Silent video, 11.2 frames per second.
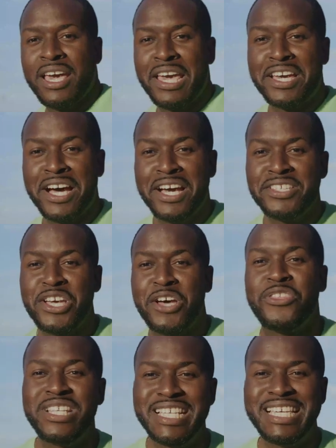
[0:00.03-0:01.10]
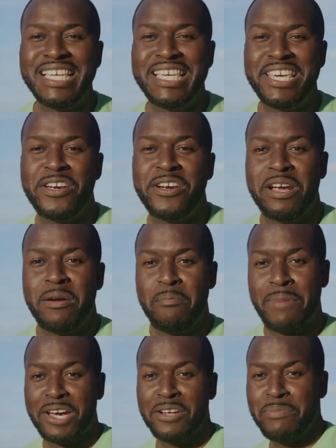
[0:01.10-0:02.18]
Hey guys, Thunder E here,
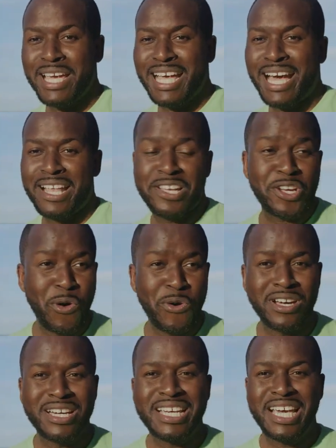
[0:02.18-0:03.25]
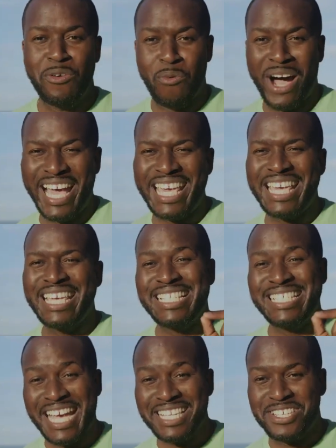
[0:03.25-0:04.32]
back on the Big Island, Kona, Hawaii
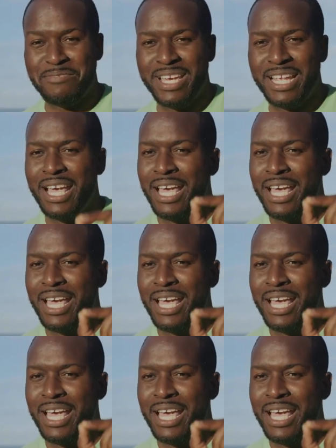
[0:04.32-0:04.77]
Tech Summit,